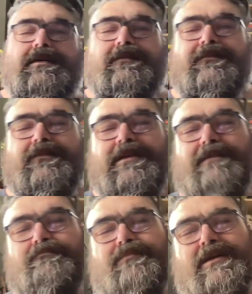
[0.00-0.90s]

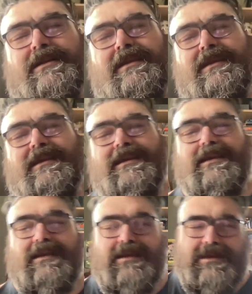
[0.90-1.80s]

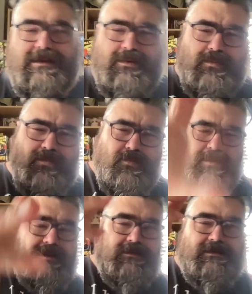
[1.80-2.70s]
everybody and
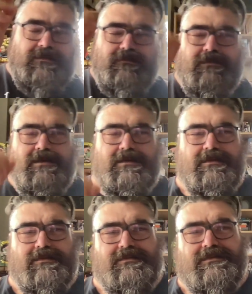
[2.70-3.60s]
welcome
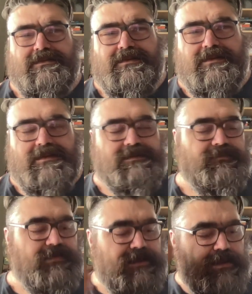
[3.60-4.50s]
to this
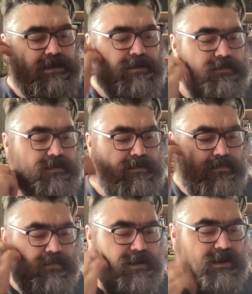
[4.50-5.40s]
video
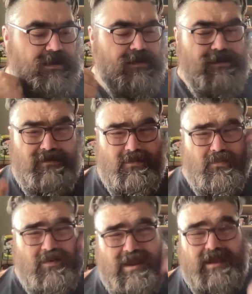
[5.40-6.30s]
where
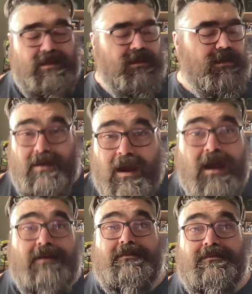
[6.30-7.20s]
we
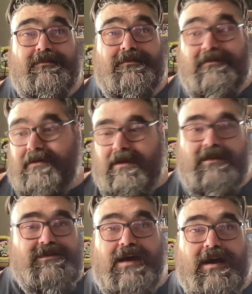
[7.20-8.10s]
are
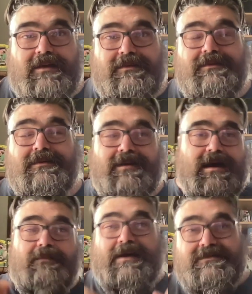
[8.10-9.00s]
gonna talk
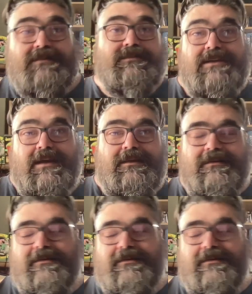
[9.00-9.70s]
about some shit.